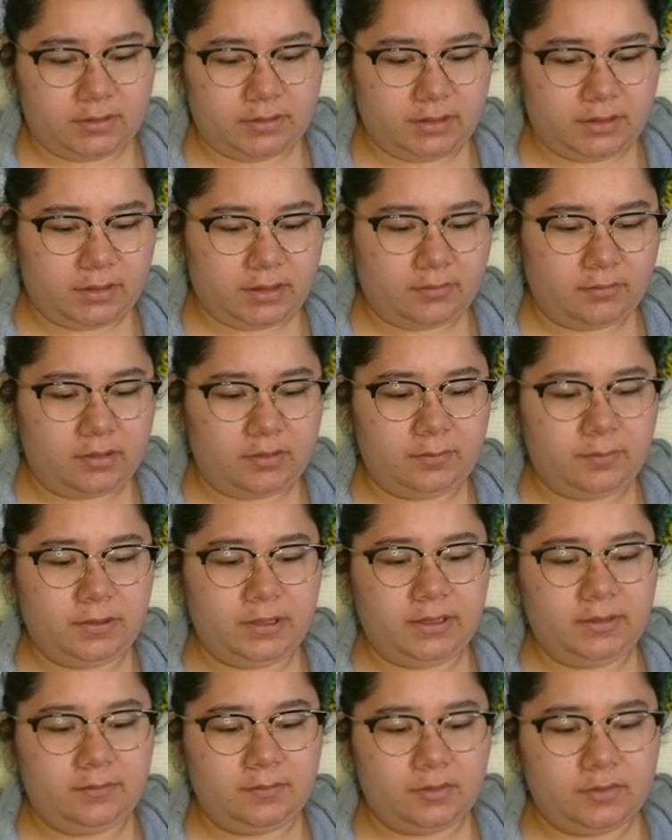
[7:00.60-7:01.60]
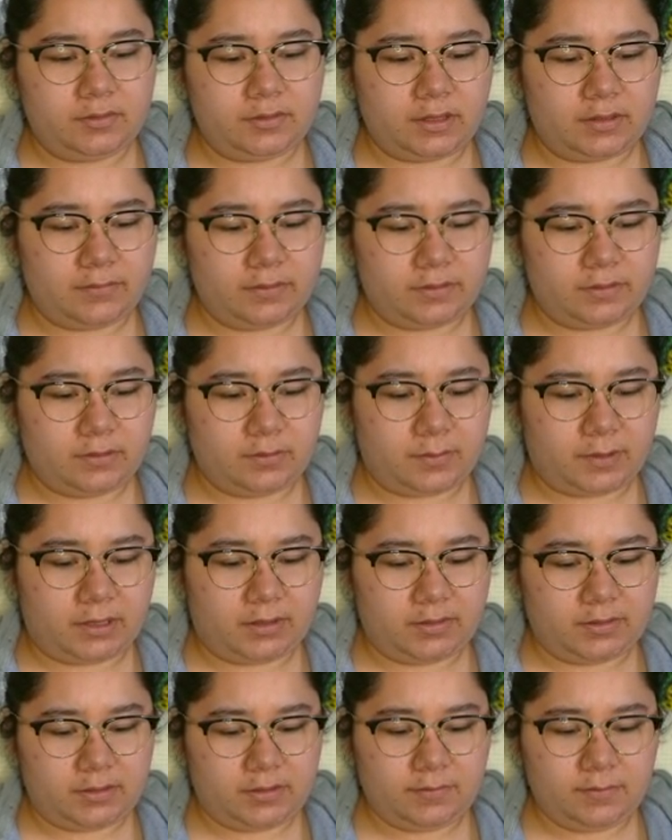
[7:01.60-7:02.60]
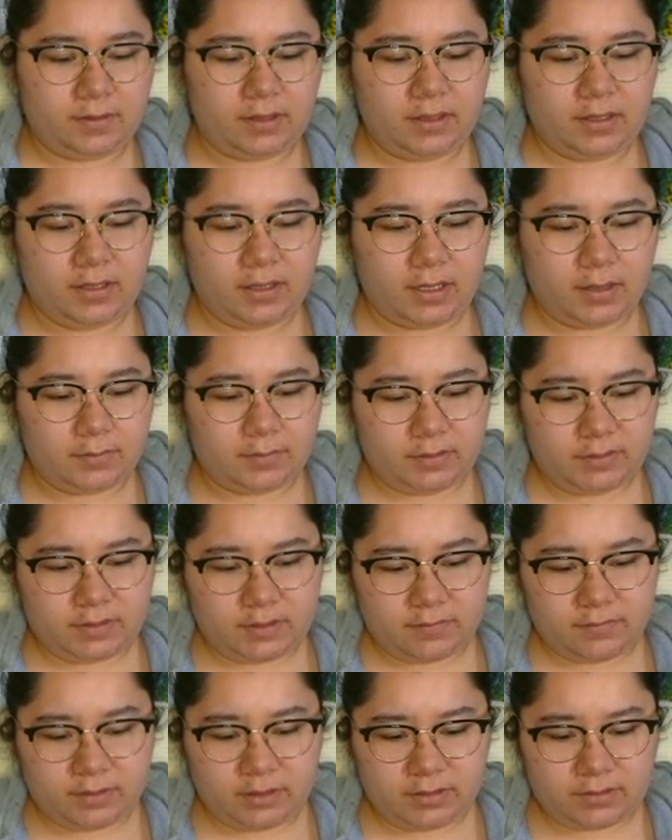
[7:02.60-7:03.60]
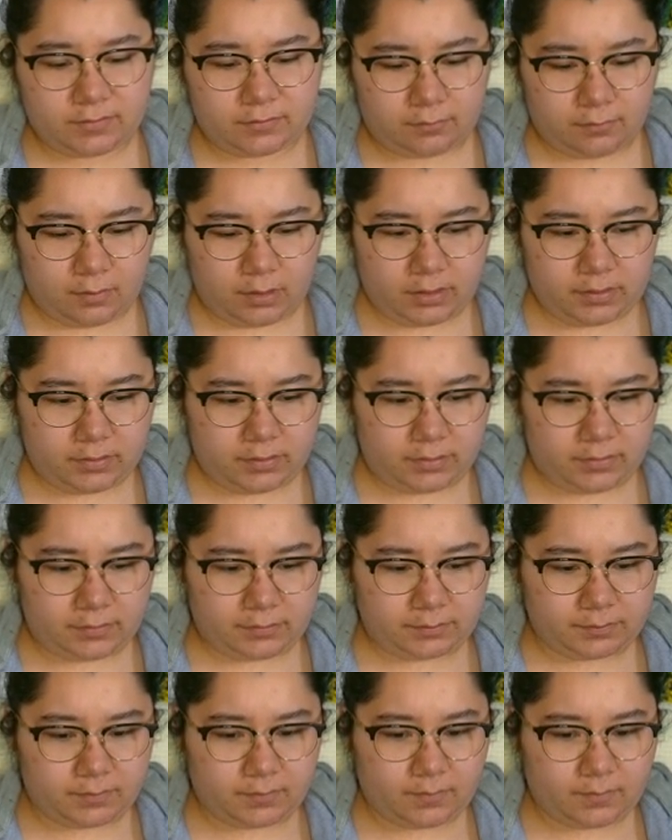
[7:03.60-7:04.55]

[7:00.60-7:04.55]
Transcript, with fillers: need, I'm gonna plant most every single Persim. I'm gonna save at least one though.